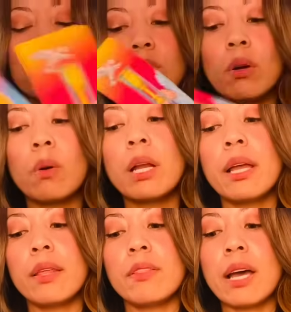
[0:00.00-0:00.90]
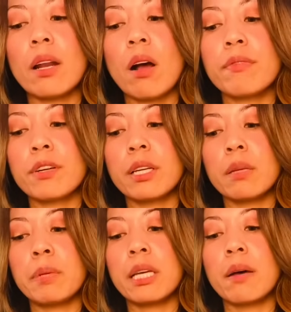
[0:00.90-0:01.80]
So that offer
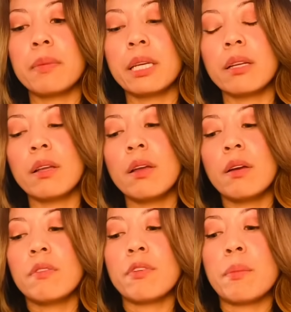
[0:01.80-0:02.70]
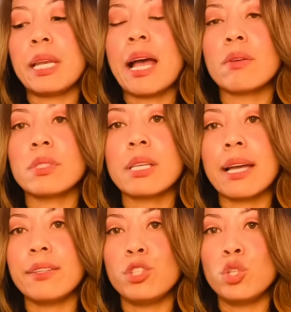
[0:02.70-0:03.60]
can be coming in from an
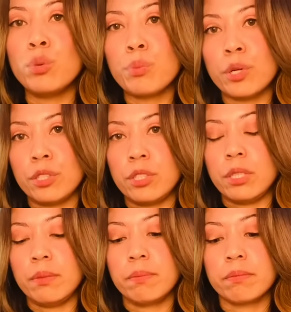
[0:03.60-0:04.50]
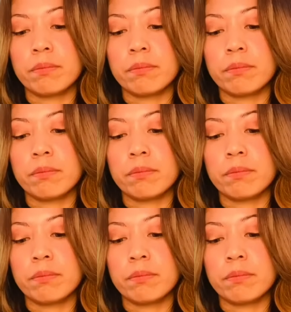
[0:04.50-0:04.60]
outside new person.